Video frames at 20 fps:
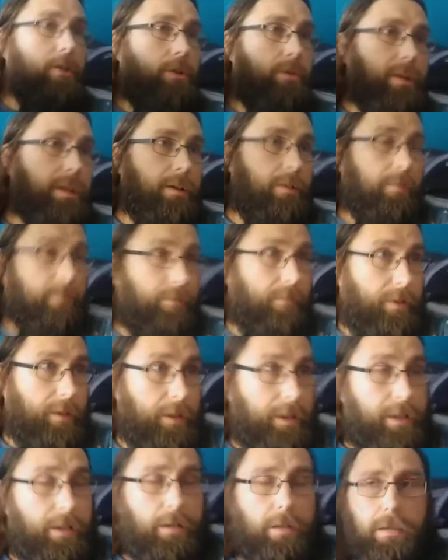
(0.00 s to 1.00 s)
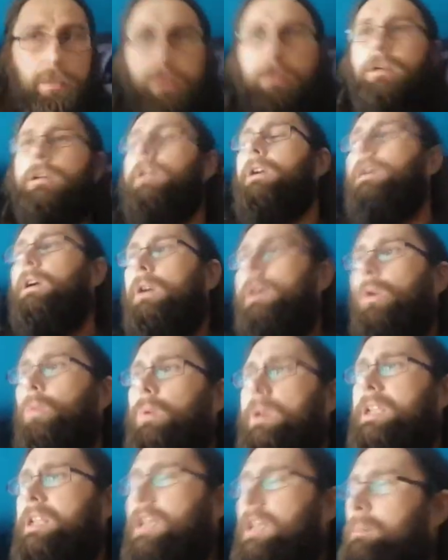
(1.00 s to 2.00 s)
doing the
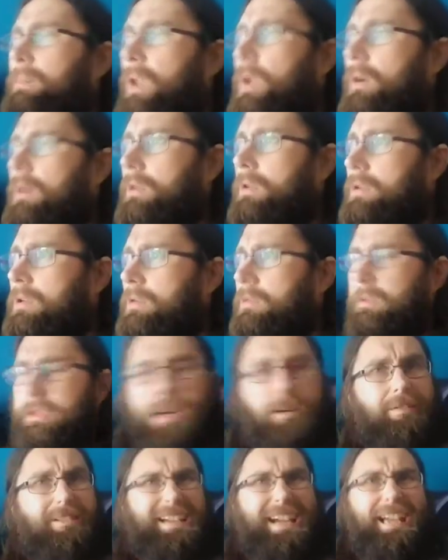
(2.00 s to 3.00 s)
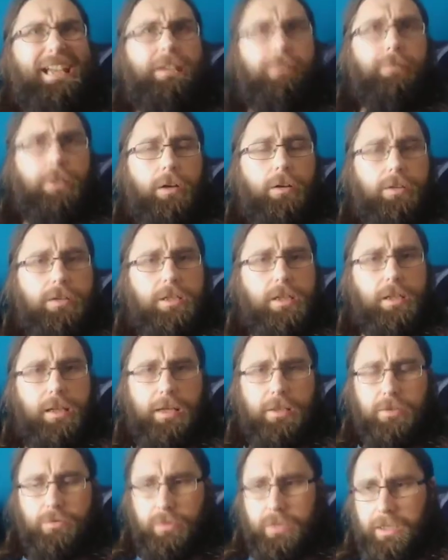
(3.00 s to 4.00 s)
weekly vlog, no, daily vlogs
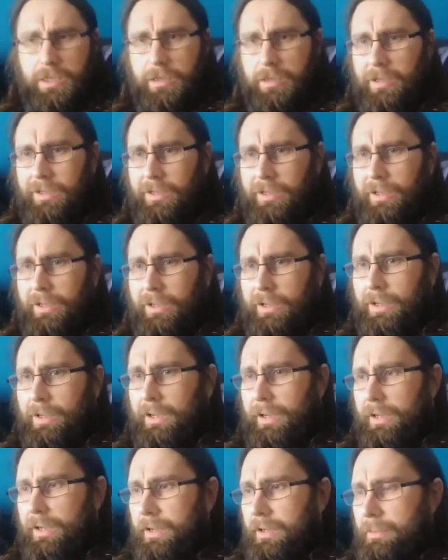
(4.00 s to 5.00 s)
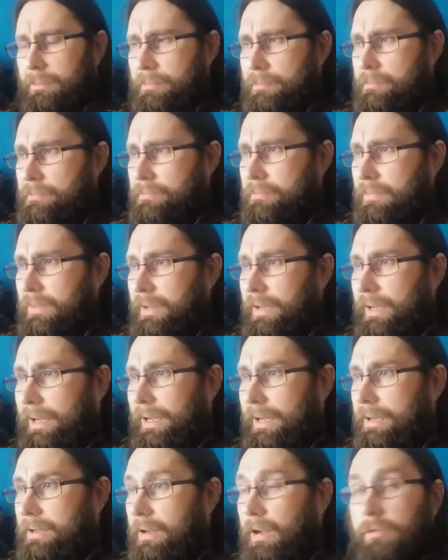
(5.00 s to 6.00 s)
last week. And
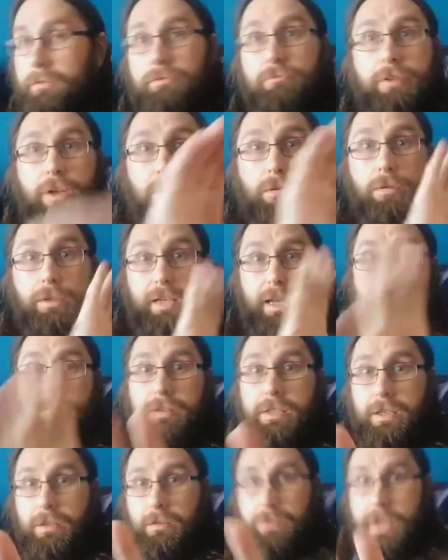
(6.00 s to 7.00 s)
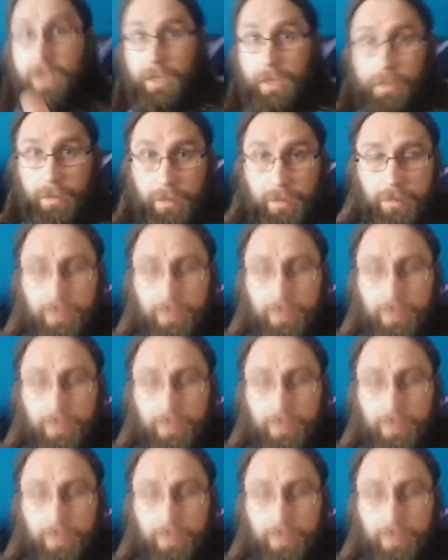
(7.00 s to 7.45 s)
I've recorded every single day.